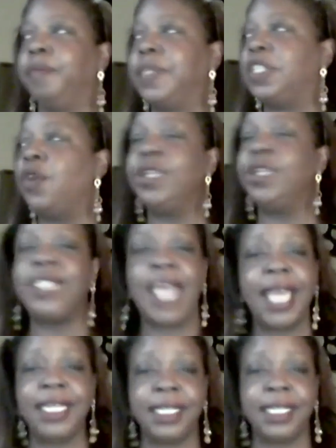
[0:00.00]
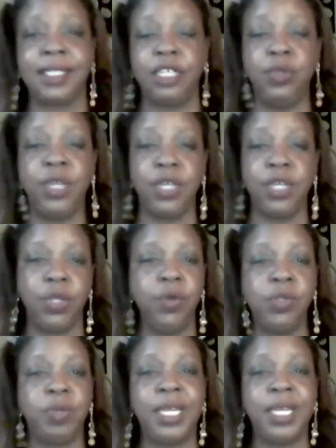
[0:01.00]
certain tactics that you can
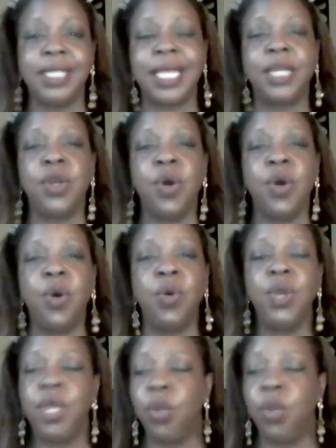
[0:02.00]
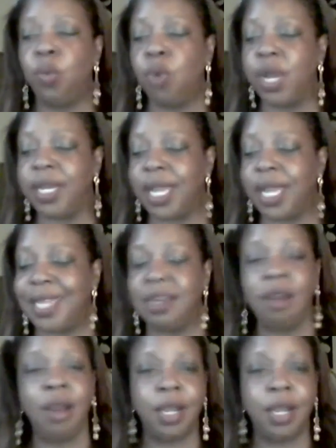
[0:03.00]
use, because I know what a
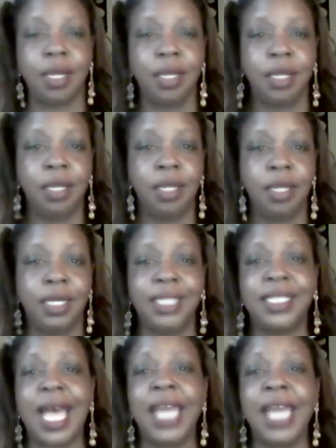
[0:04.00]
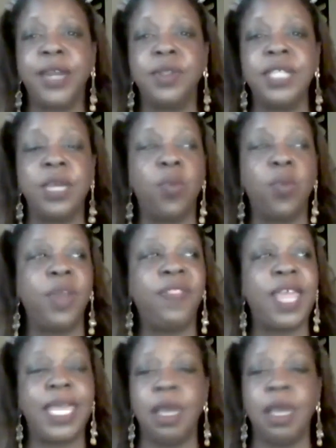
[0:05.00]
narc desires and what
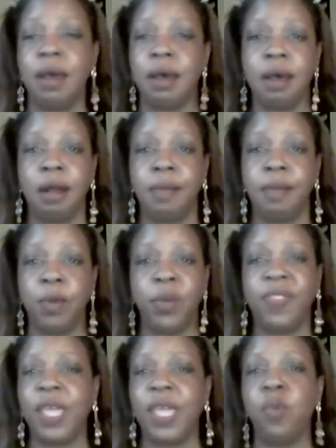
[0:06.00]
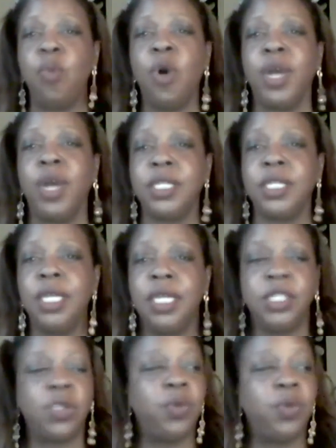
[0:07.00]
they want.
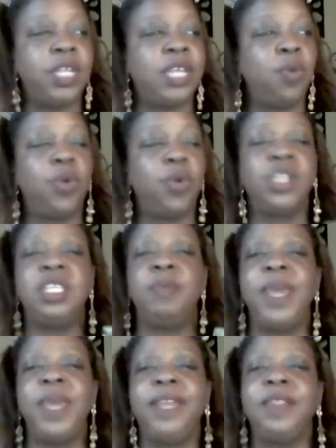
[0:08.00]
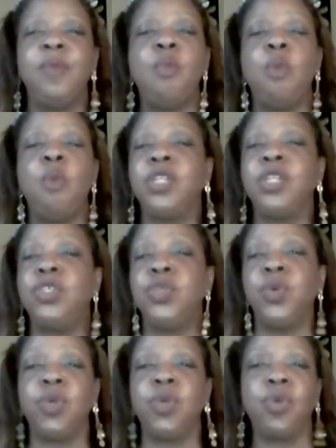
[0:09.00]
So in order to make them want
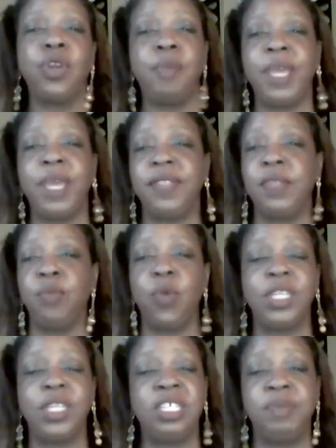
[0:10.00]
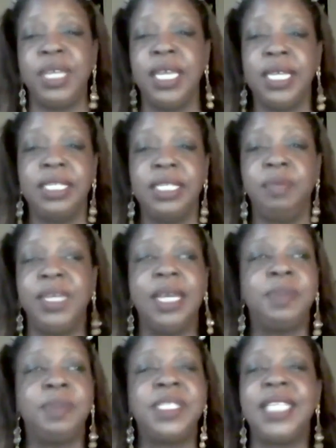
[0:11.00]
you, in order to make them want to be
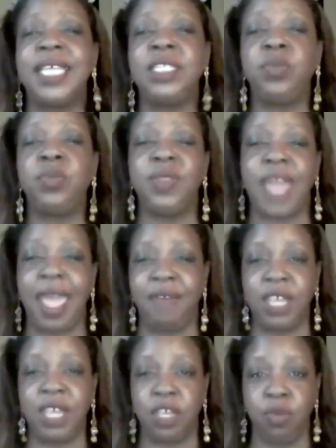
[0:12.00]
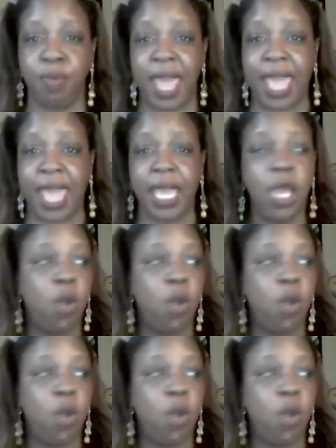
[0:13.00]
obsessed with having you back,